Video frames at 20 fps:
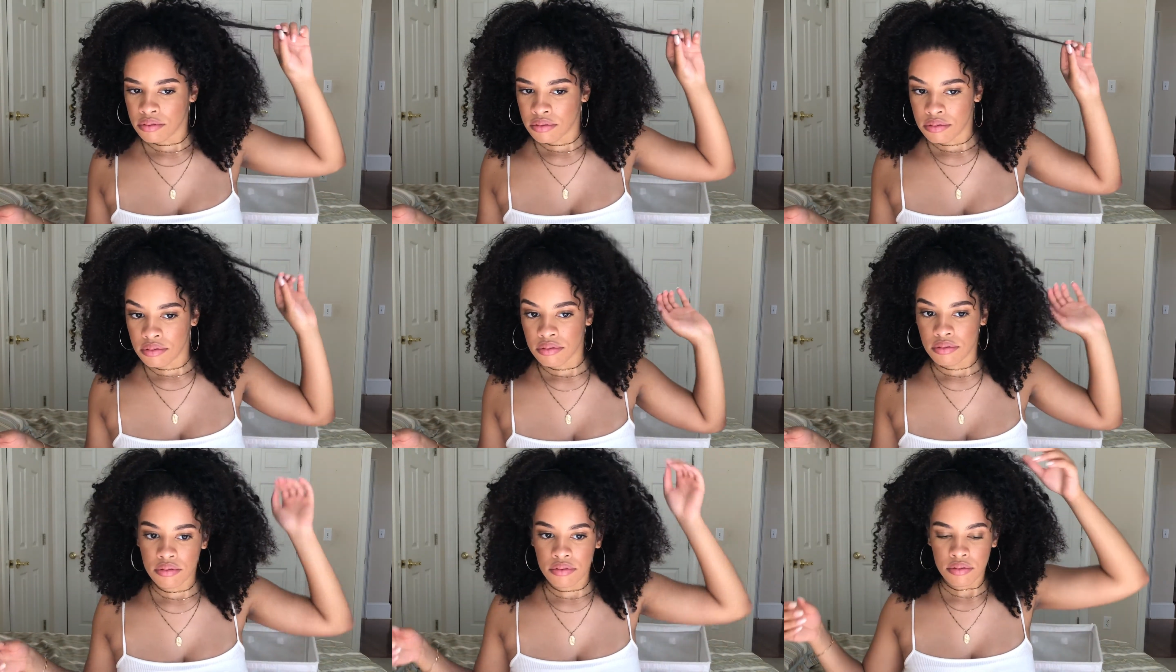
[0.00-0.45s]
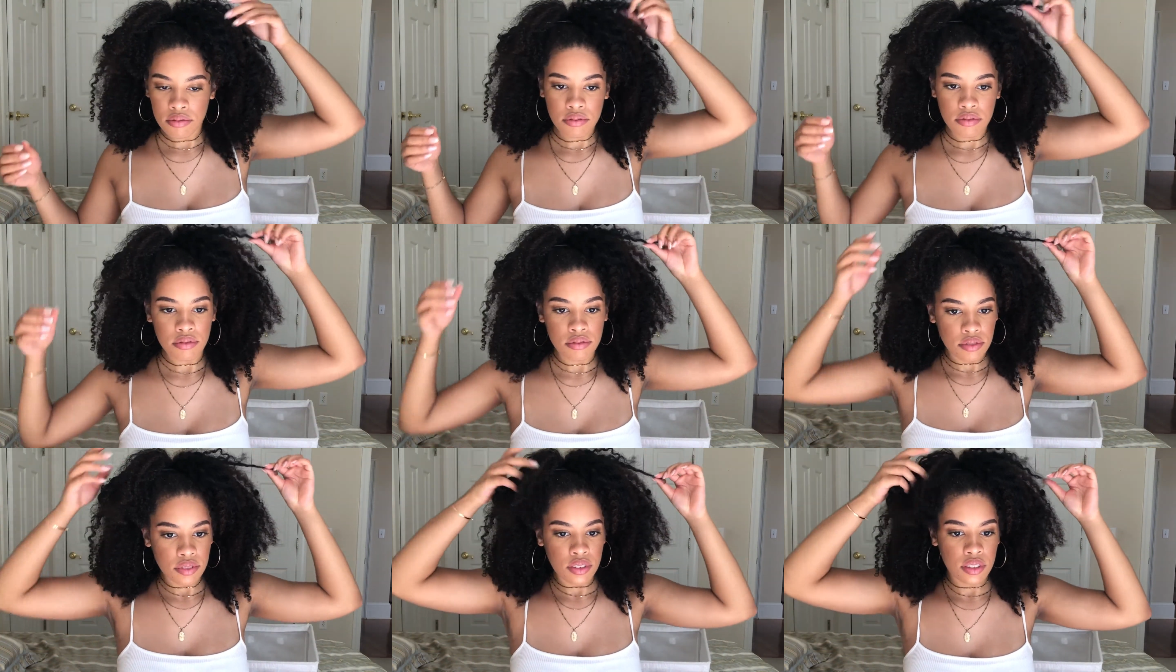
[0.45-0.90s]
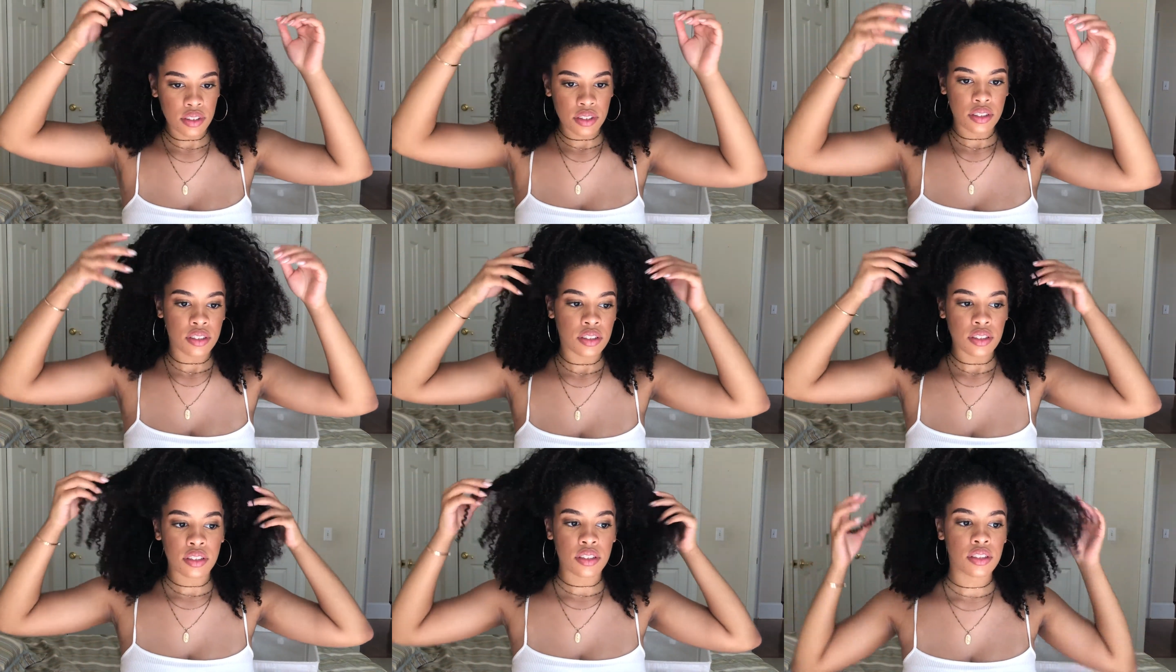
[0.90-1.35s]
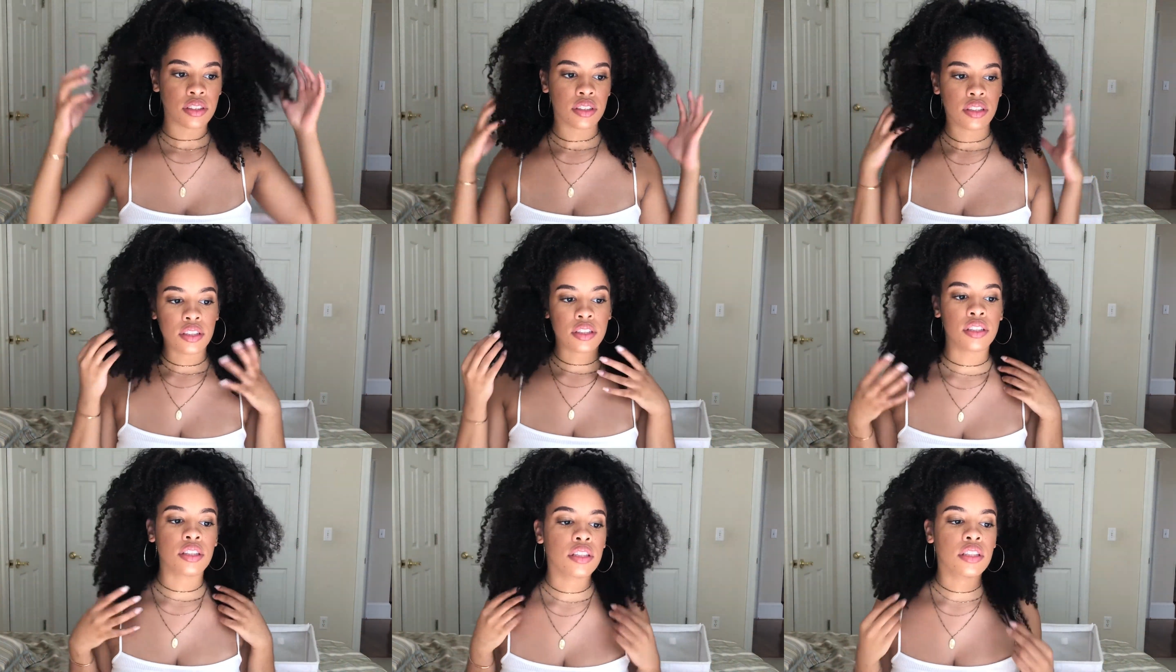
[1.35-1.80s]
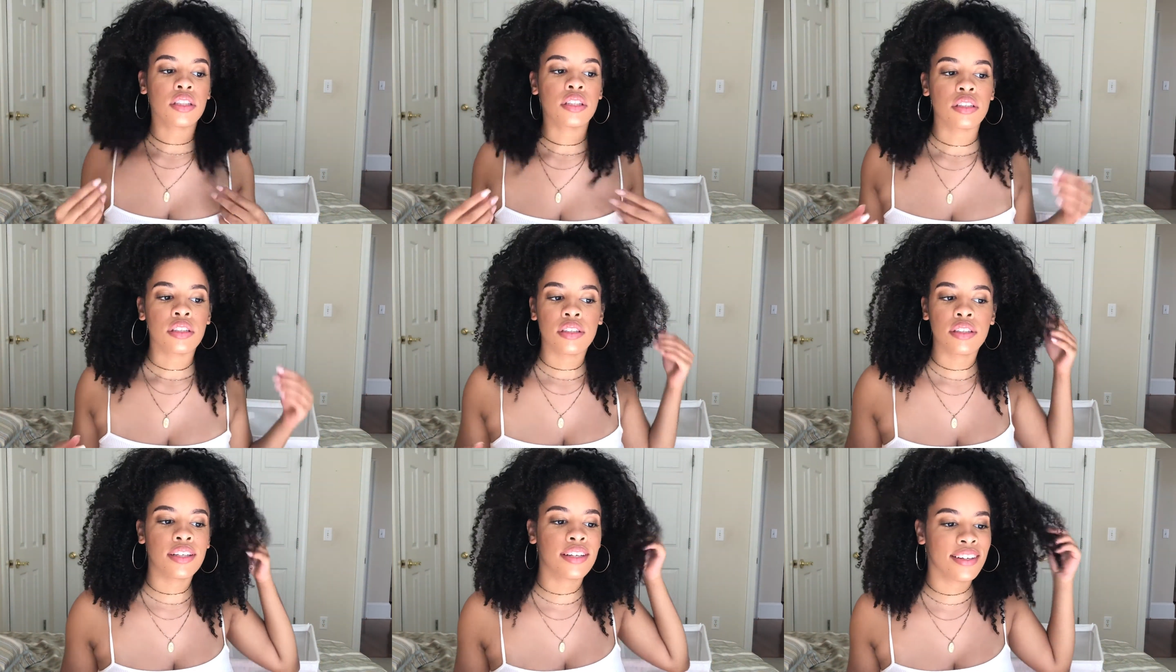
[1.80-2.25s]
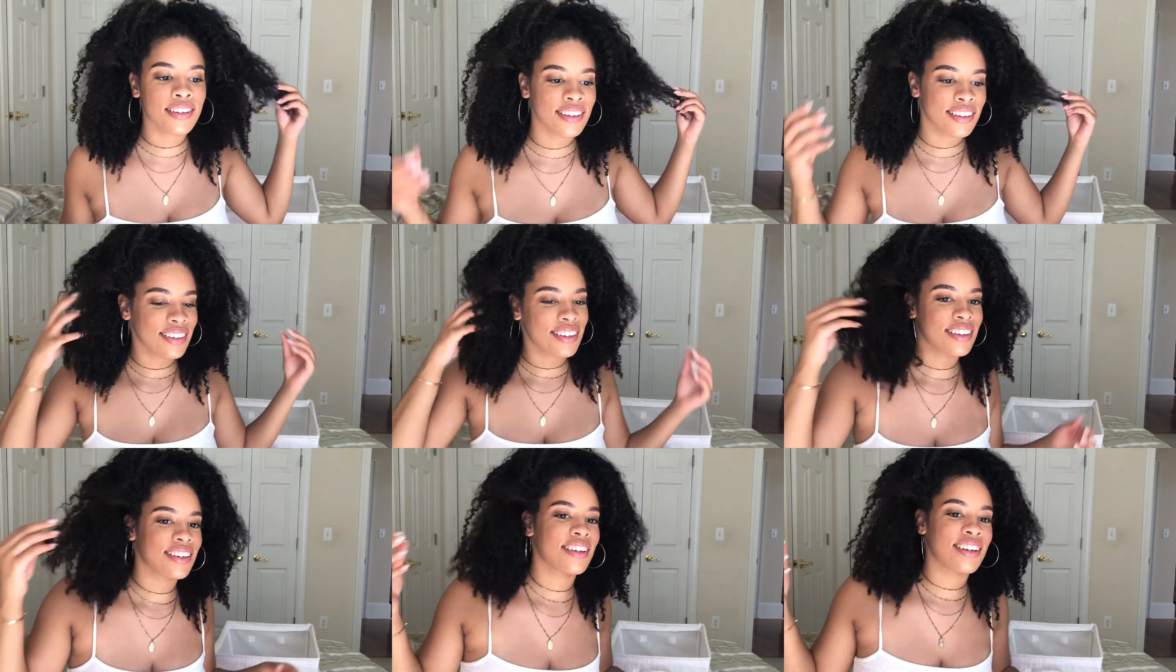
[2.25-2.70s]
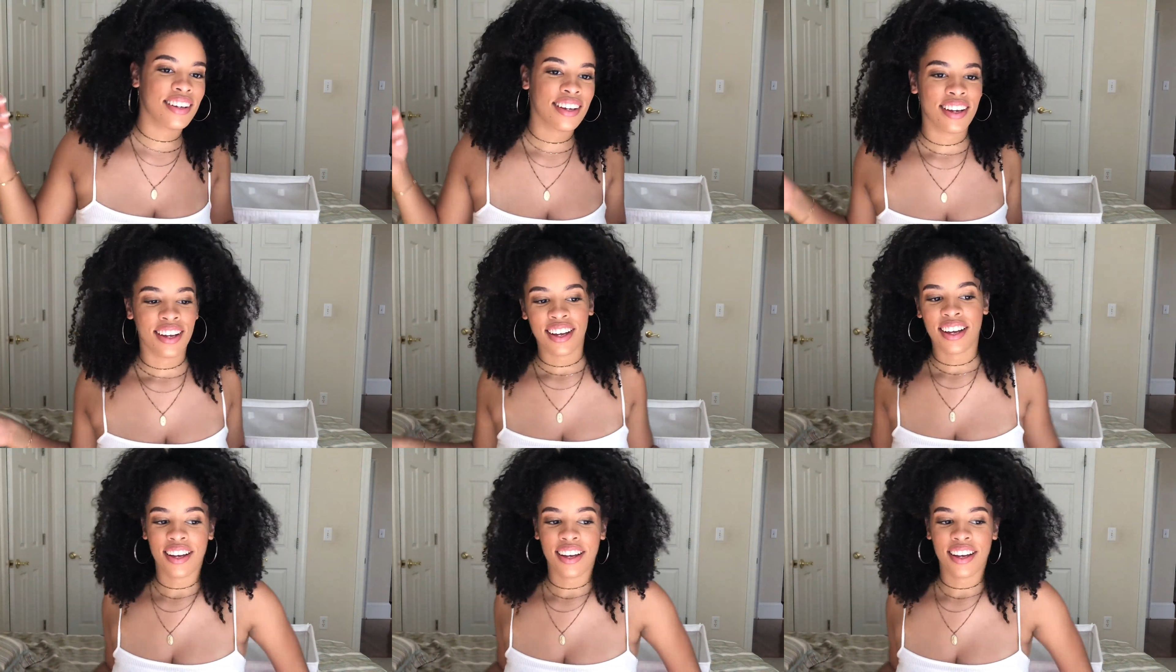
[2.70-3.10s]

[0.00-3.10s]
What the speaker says: It's really good for the spring and summer. It's